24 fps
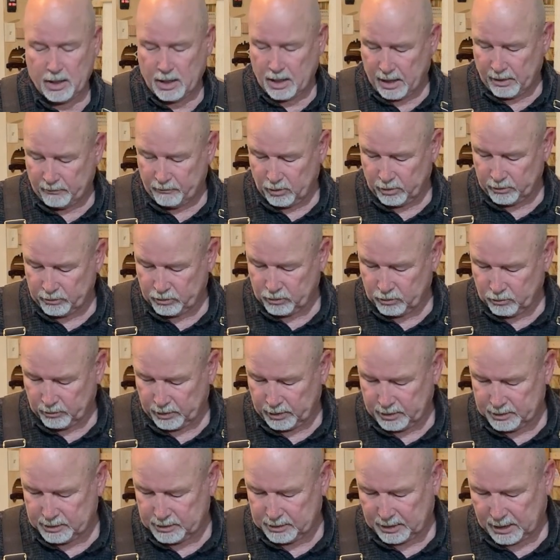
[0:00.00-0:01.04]
I've also
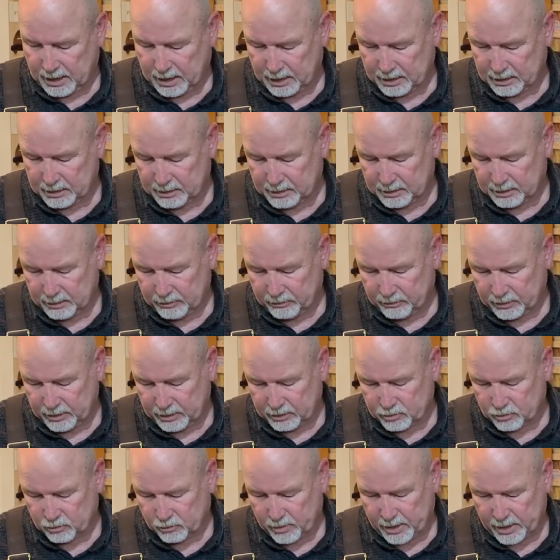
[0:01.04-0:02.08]
indicated the
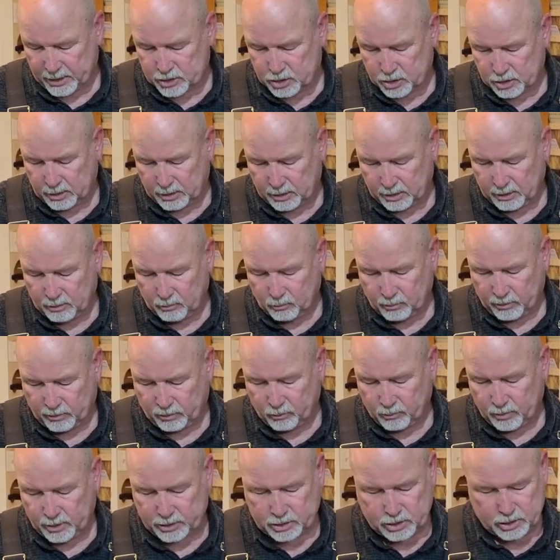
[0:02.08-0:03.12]
direction
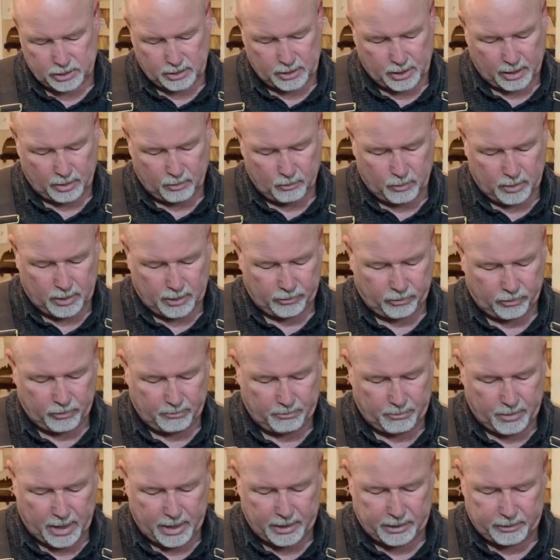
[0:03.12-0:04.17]
with which I want the
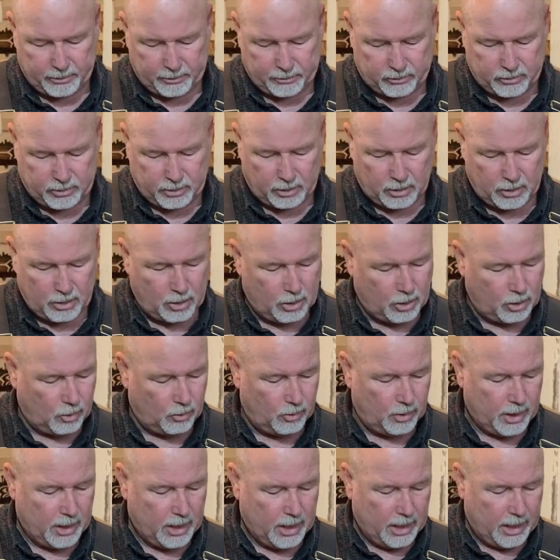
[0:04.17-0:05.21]
miters to go,
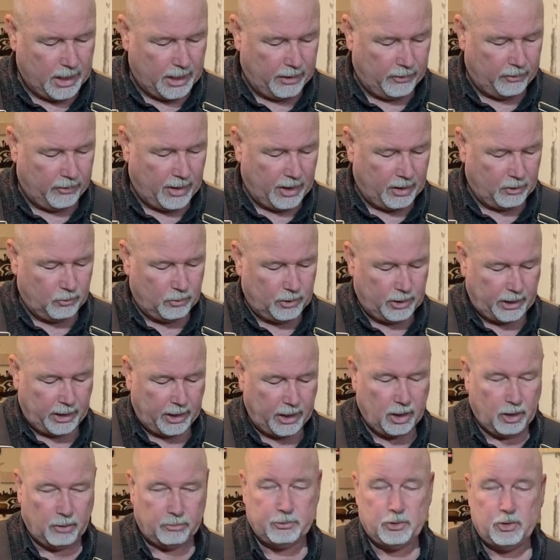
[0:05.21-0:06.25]
and that will
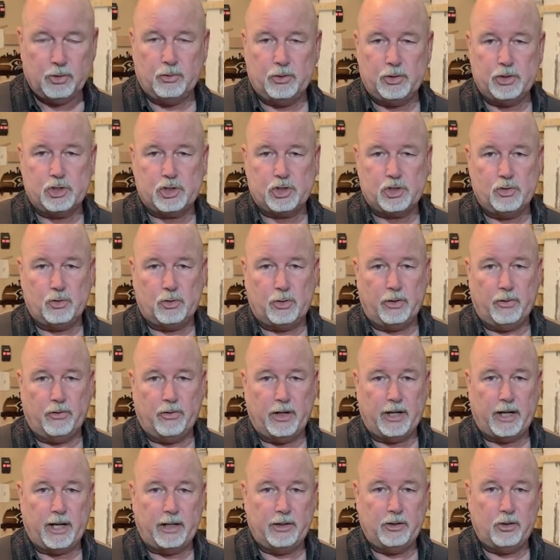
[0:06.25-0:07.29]
help to ensure
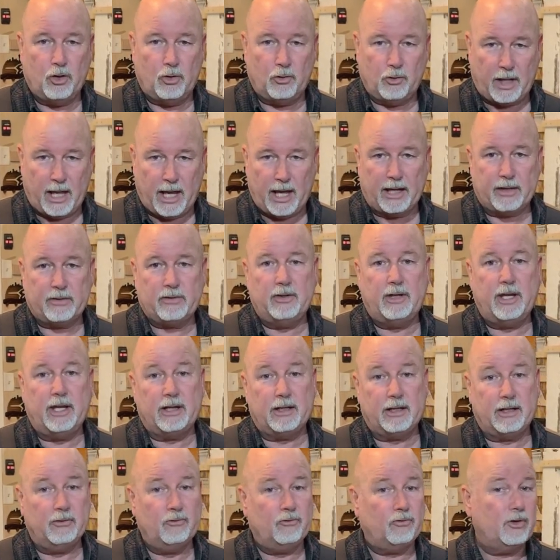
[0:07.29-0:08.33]
that I don't
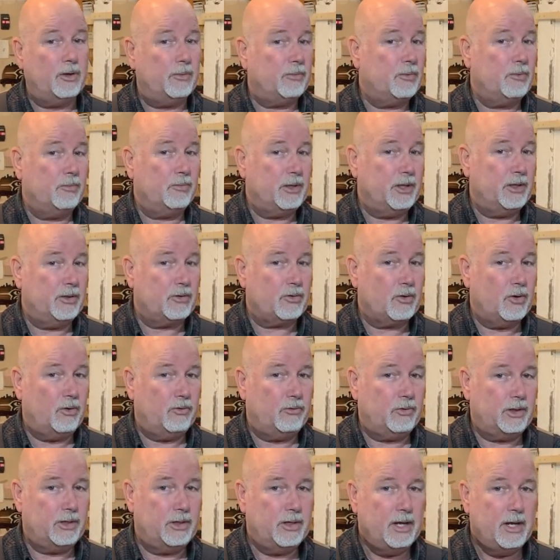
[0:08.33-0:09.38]
accidentally flip the piece
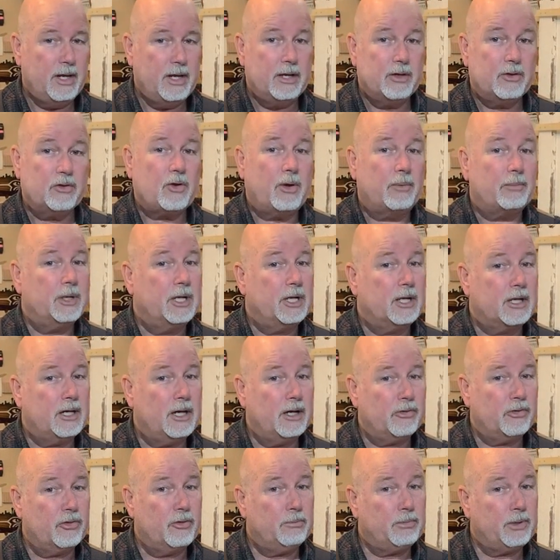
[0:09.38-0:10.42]
over. So I'm going to
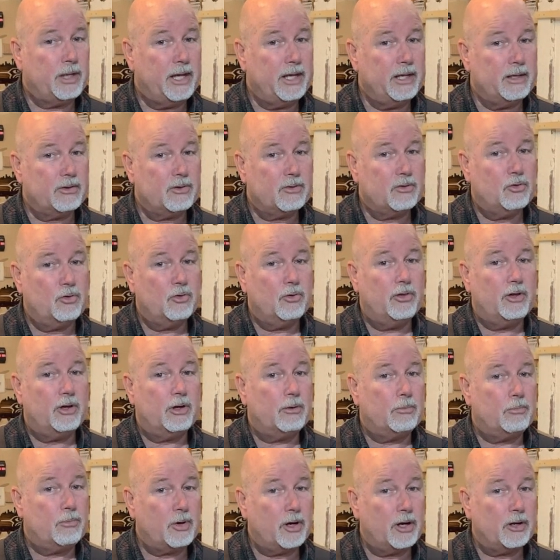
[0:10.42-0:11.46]
cut the blanks to their
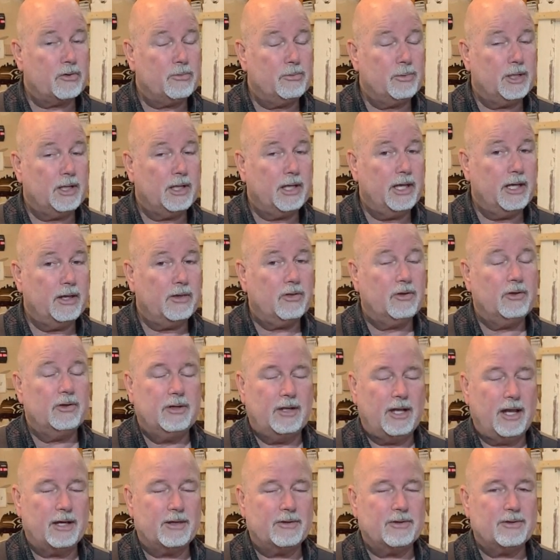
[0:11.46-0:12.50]
approximate length
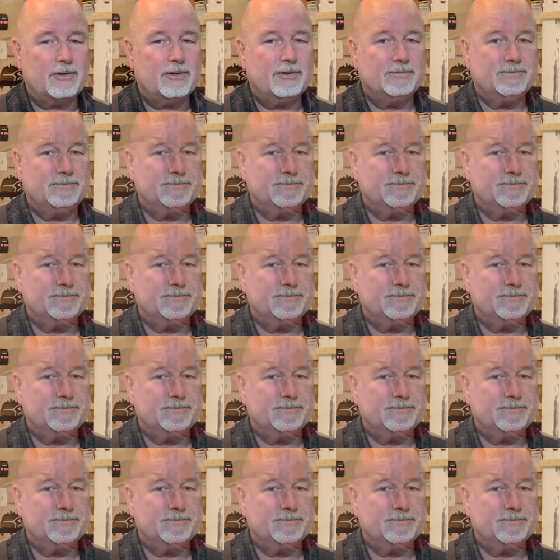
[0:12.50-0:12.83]
next.